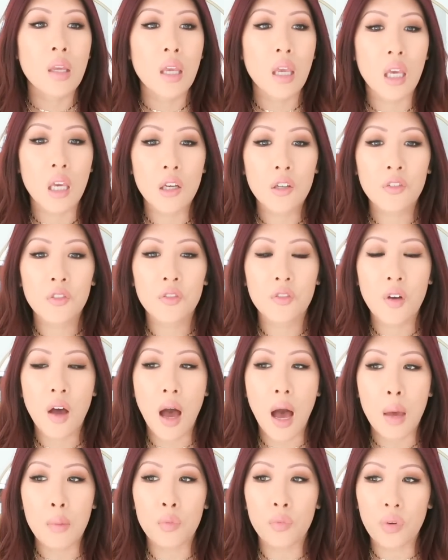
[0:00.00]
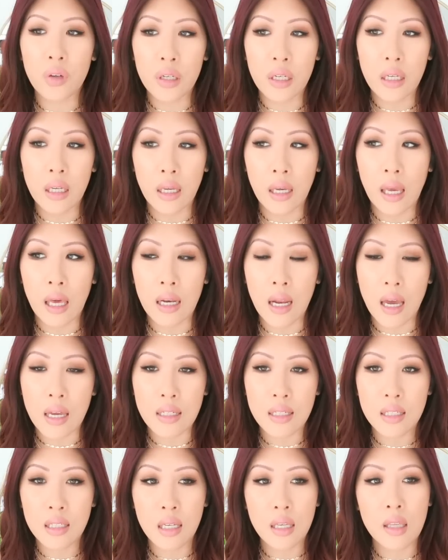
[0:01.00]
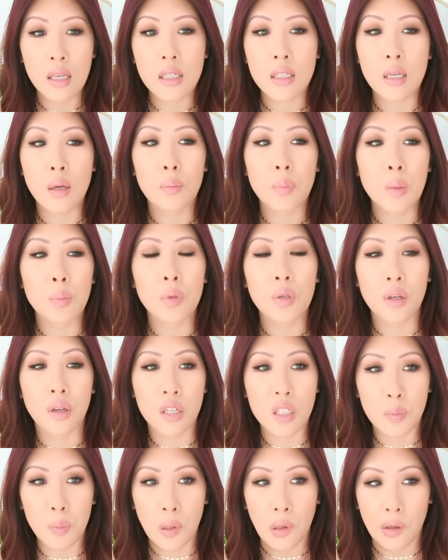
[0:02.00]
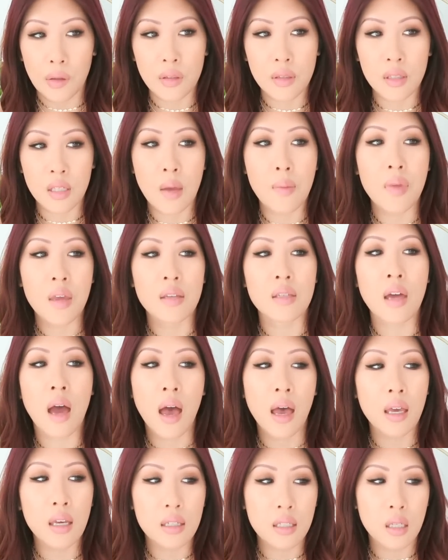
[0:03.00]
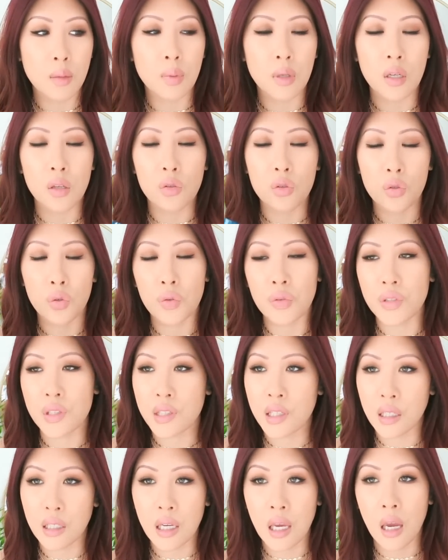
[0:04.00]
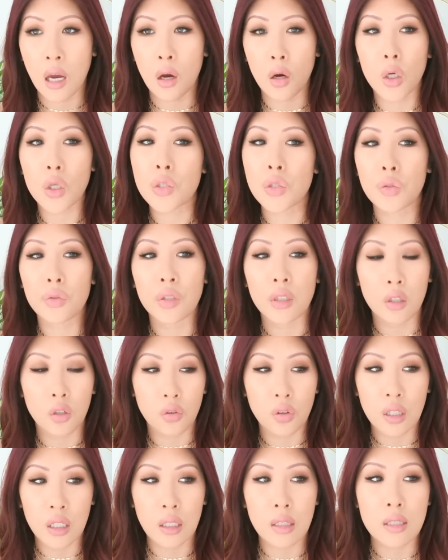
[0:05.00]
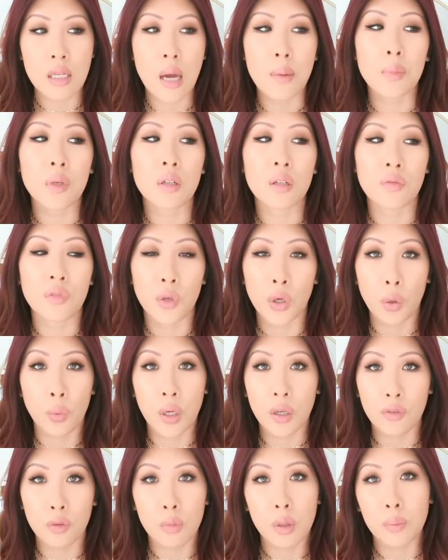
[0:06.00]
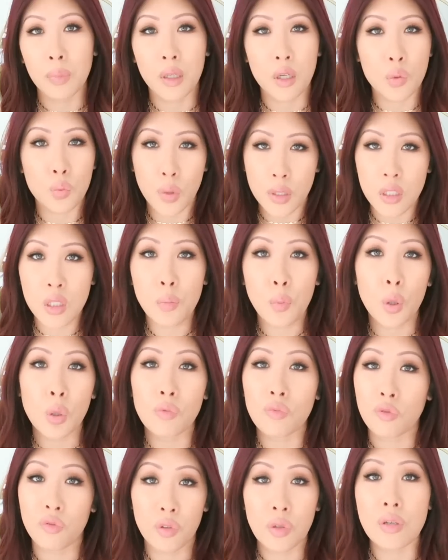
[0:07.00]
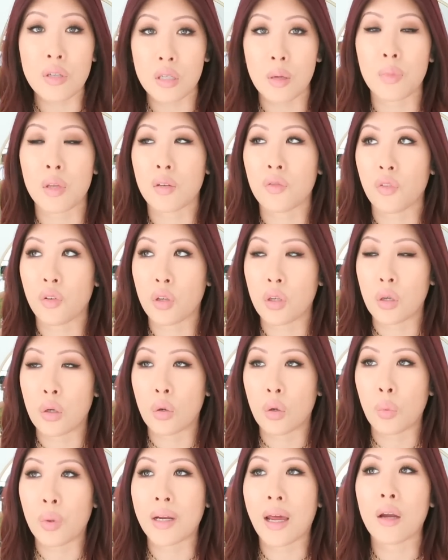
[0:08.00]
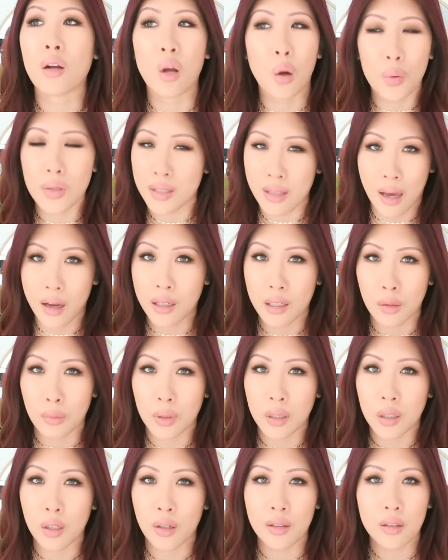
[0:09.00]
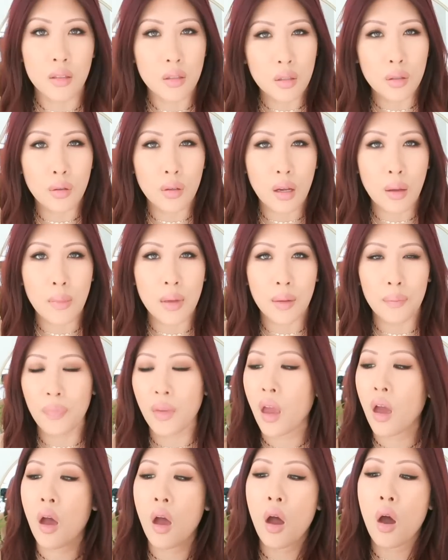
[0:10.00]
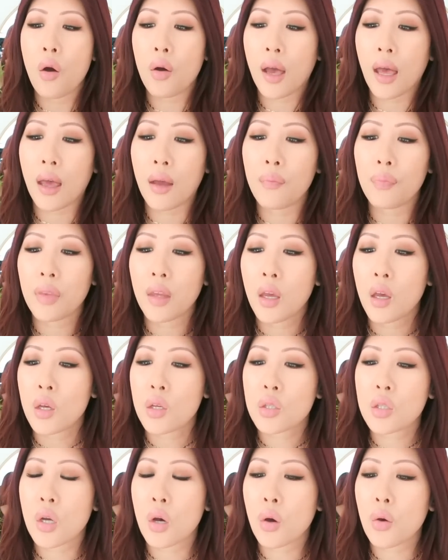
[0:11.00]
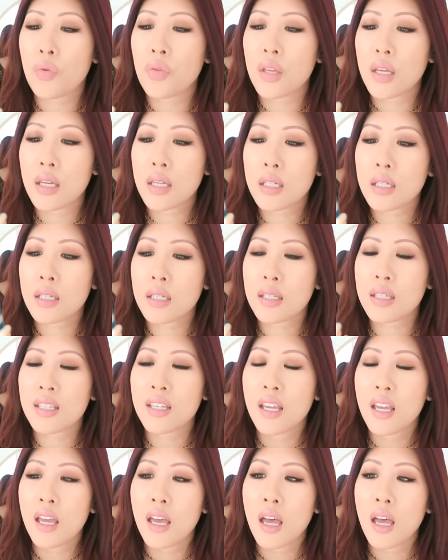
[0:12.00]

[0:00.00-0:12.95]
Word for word: if I'm reading and I see that some people experience the same things that I exhibit in certain skincare or certain ingredients, I'm gonna veer away from it, because what's the point of reviewing something for you when I know it's not gonna be good? Do you know what I mean? Okay, so this